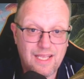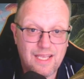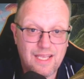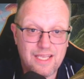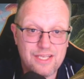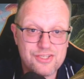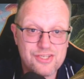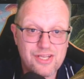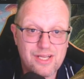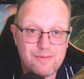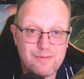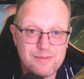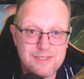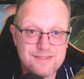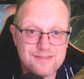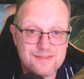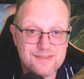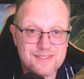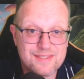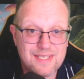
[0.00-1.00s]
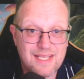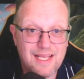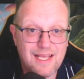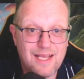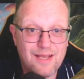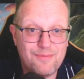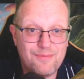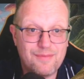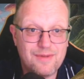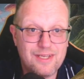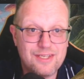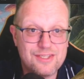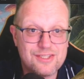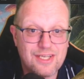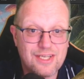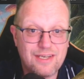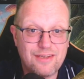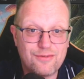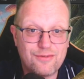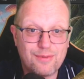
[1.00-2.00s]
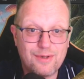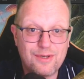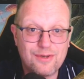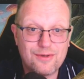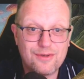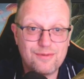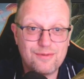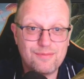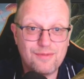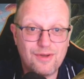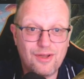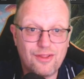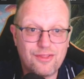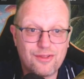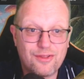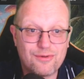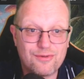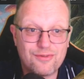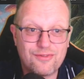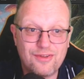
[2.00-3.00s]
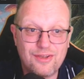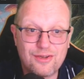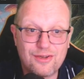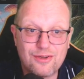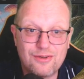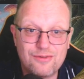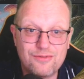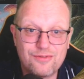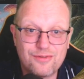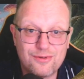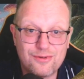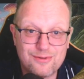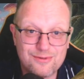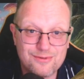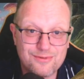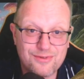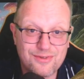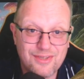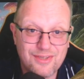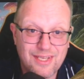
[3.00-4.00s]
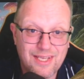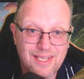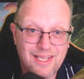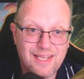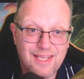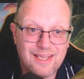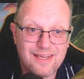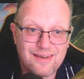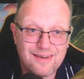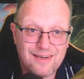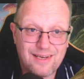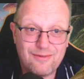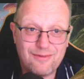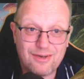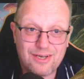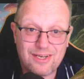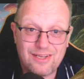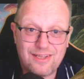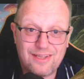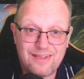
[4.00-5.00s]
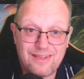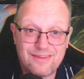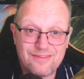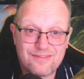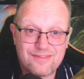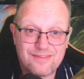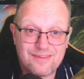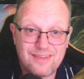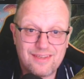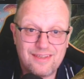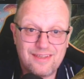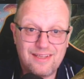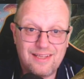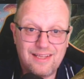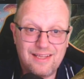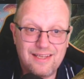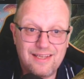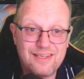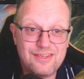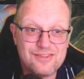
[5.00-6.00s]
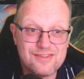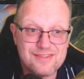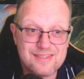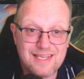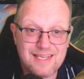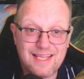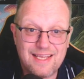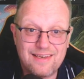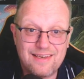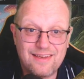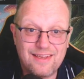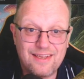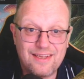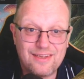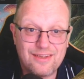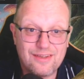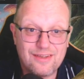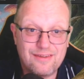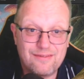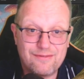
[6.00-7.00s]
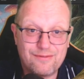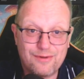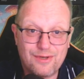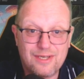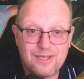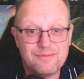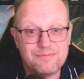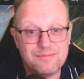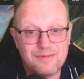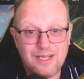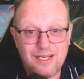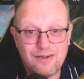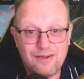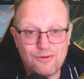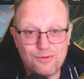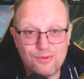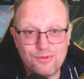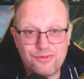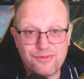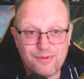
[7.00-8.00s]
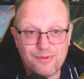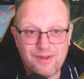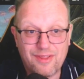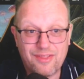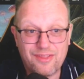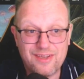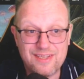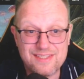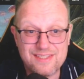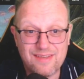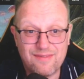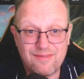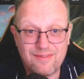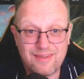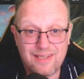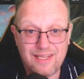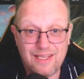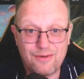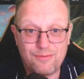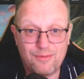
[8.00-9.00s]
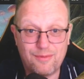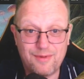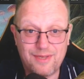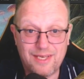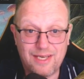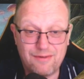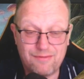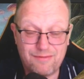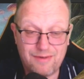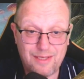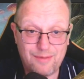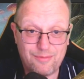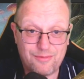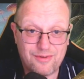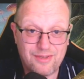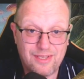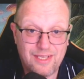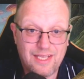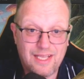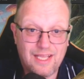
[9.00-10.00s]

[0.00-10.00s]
Enchantments, Ajani's Welcome, Authority of Consuls, Cleric Class, Legion's Landing for also our 37th land when we get it flipped.